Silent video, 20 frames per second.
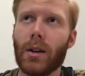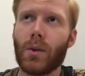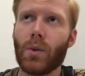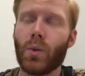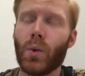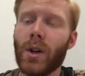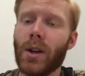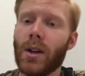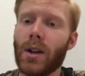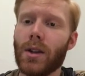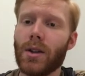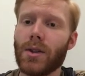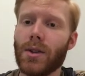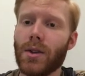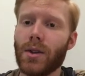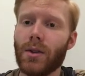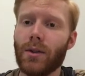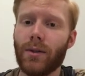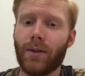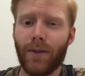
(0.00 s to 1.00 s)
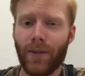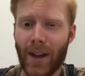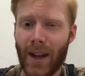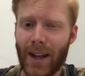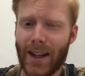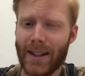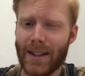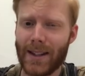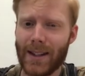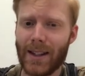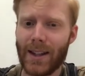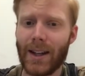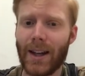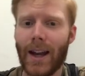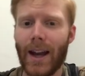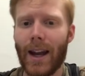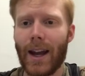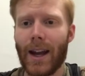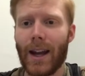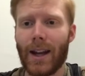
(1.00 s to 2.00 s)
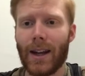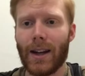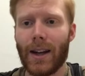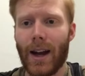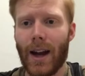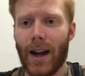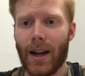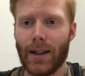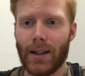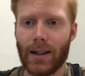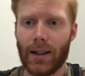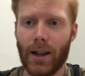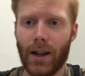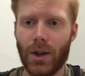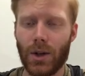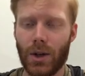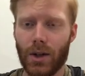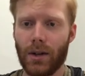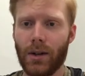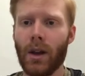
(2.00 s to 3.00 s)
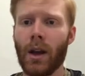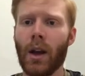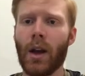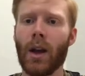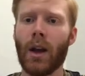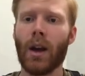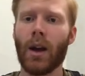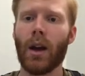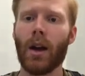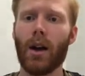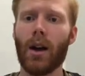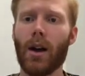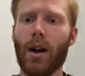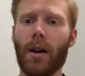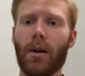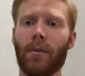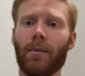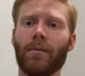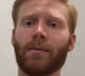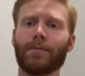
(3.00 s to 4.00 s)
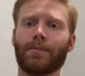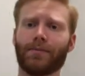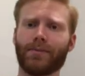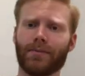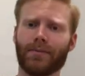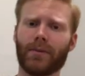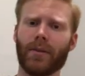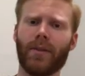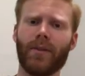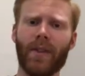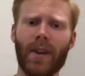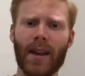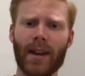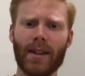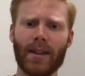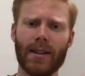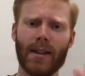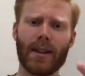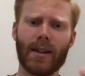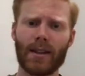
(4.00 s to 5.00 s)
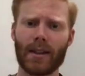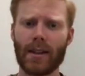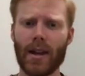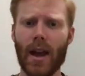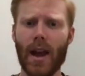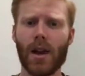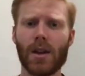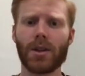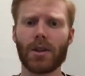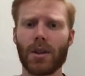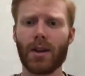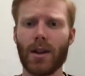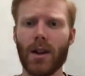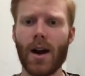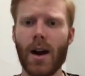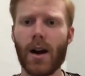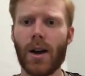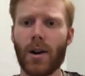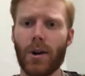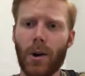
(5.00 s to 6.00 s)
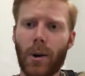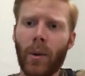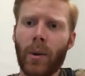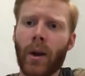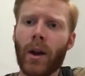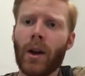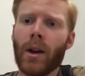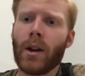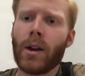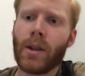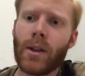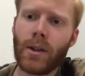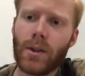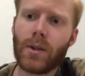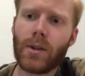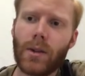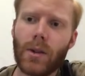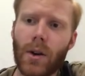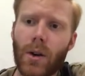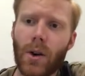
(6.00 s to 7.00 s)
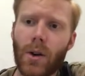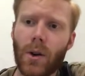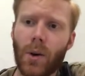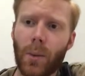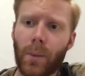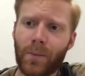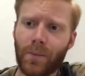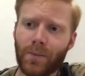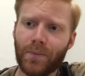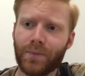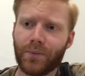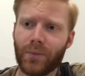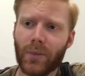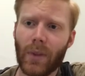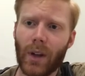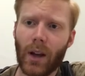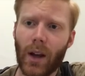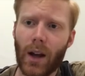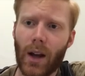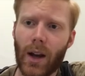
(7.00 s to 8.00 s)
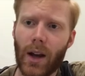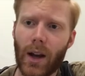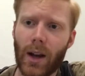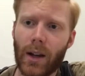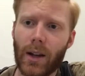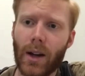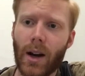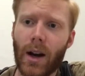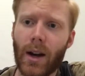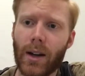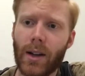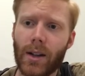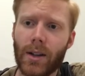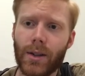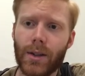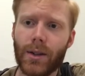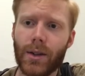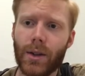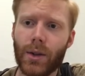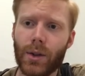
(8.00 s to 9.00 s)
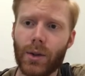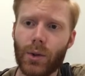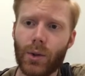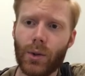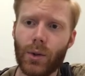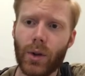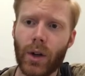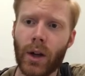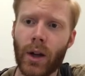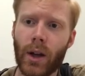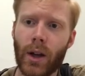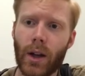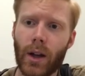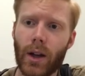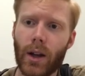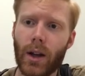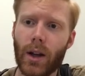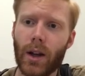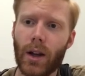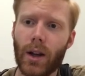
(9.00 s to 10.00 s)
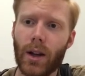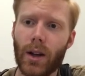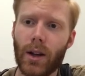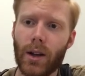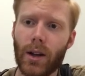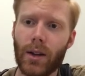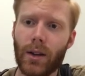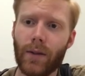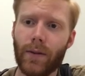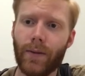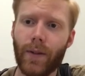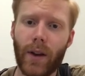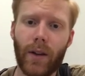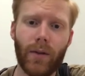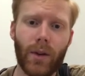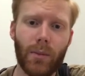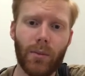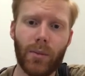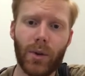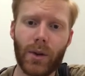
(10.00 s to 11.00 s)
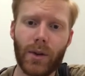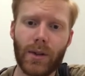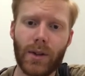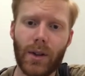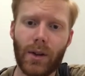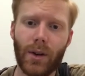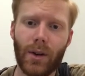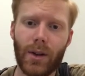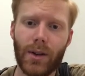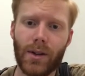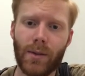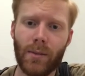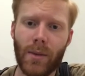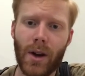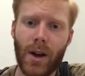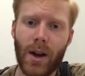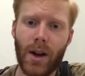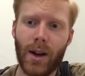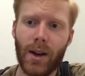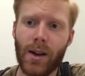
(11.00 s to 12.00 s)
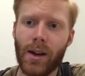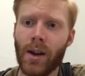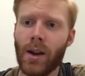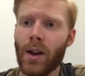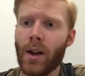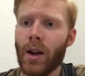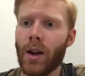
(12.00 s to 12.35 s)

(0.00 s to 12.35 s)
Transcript: went into fantasy and isolation, fantasy slash denial. So I got into a favorite book series of mine.